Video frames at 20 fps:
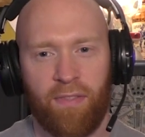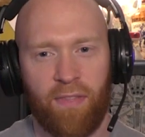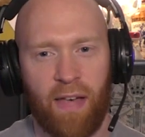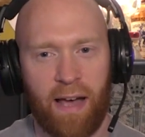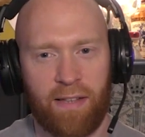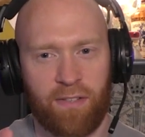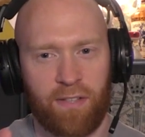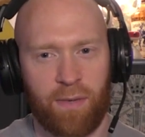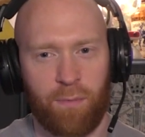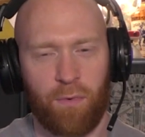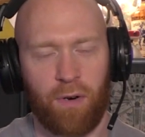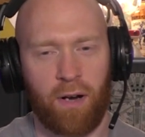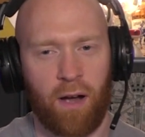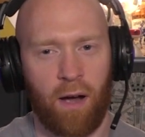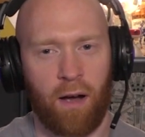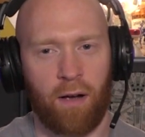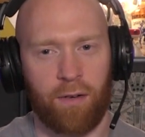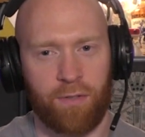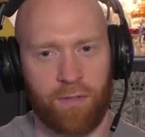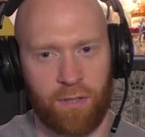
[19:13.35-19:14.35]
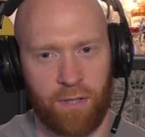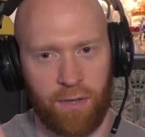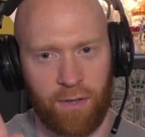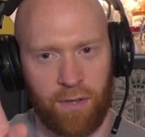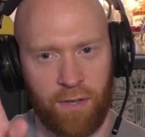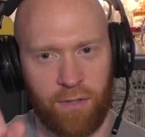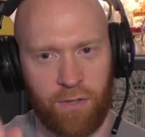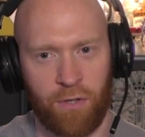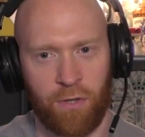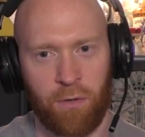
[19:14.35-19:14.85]
That's in regards to
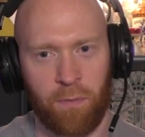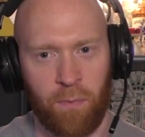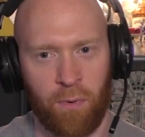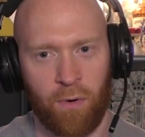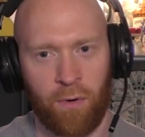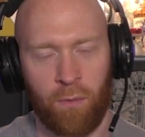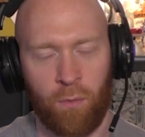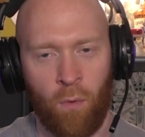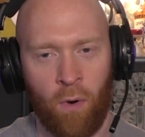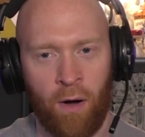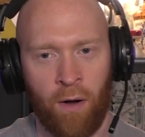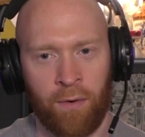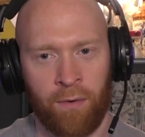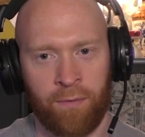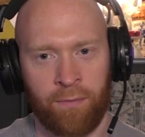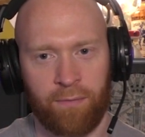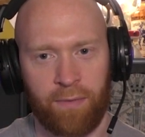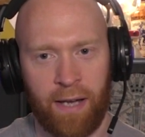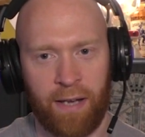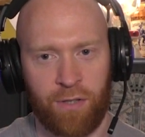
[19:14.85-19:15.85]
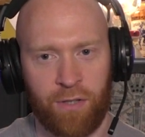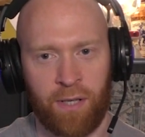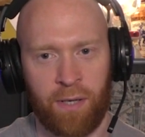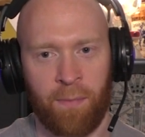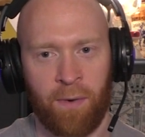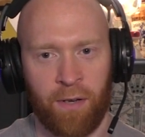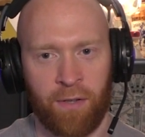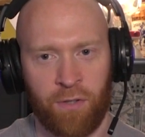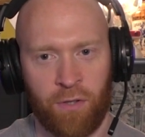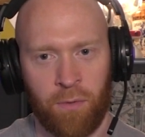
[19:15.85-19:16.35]
the 2.1,
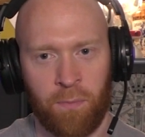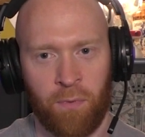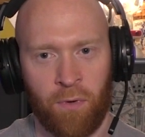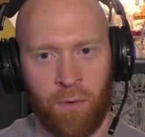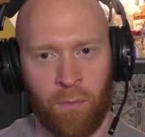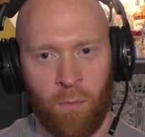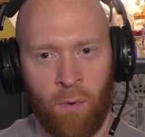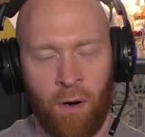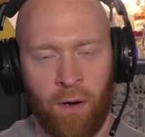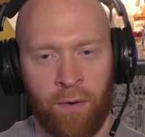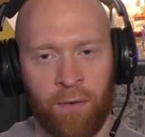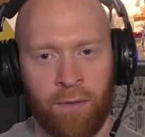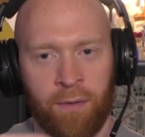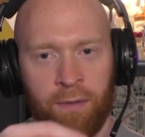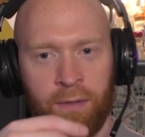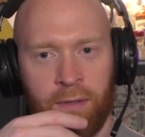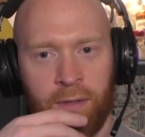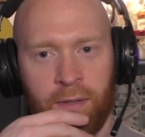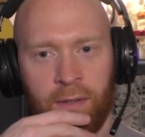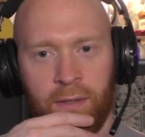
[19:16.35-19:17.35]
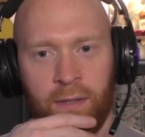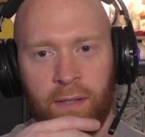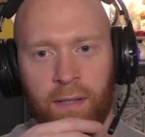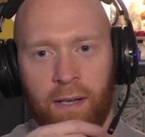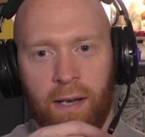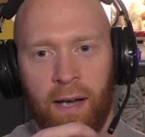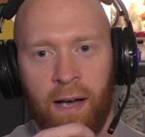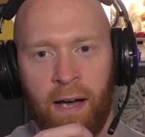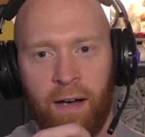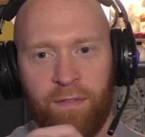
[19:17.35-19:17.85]
HDMI 2.1,
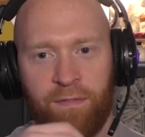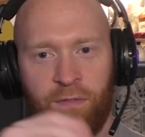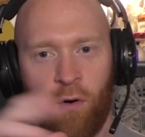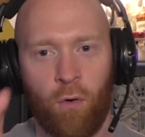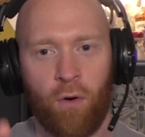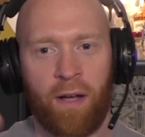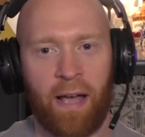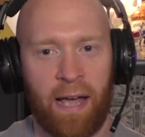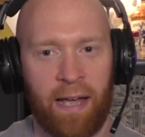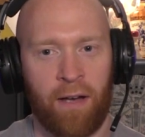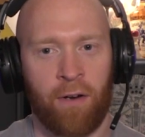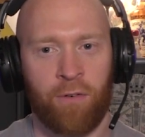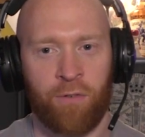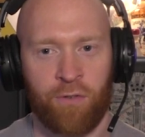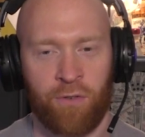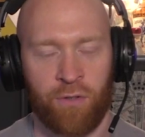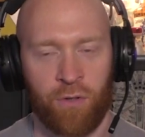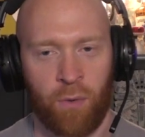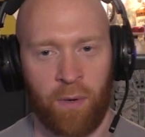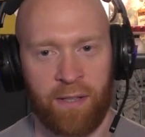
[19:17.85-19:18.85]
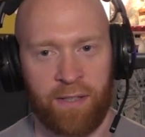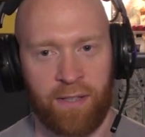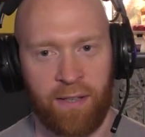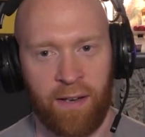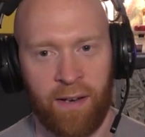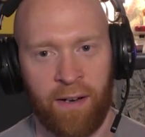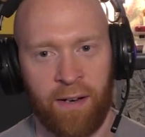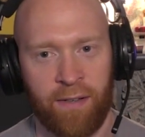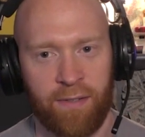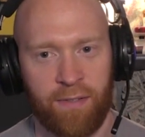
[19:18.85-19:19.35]
4K 120
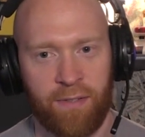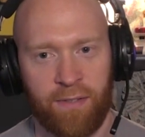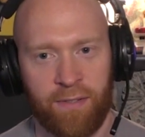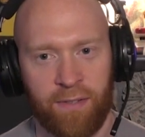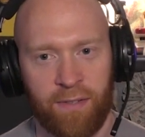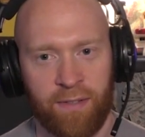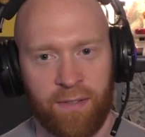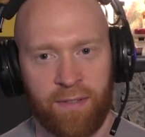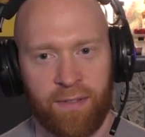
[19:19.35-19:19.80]
Hz